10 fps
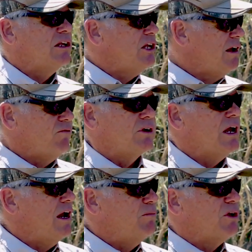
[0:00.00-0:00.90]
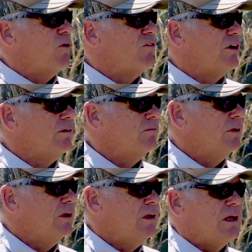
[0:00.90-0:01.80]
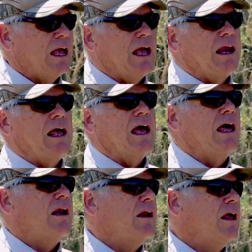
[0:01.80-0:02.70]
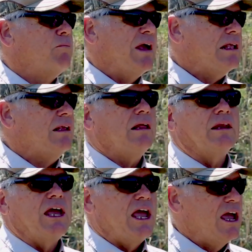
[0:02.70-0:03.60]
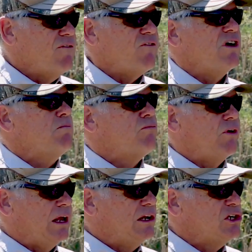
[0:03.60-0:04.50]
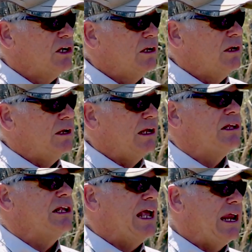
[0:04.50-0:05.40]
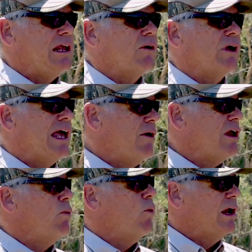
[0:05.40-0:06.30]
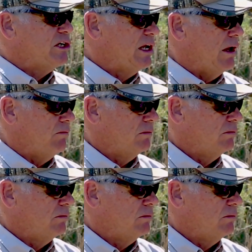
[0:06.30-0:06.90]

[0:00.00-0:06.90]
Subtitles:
several times over and had basically every bridge in San Diego County washed out.